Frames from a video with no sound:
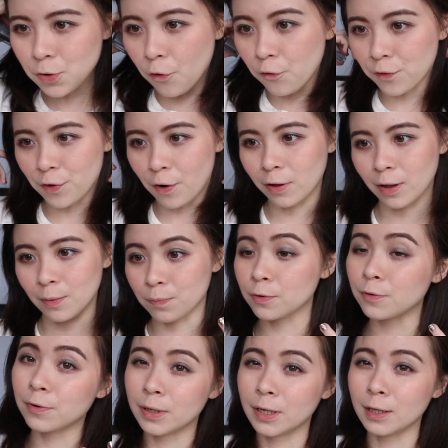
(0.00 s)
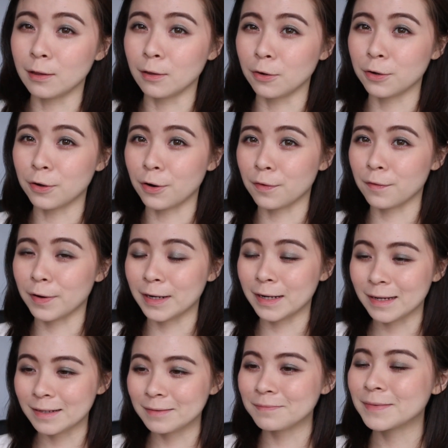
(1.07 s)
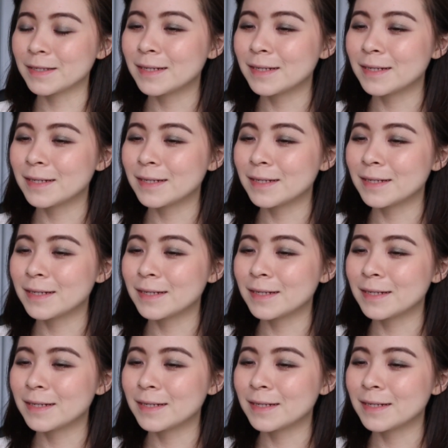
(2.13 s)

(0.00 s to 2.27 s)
is overall a pretty look already.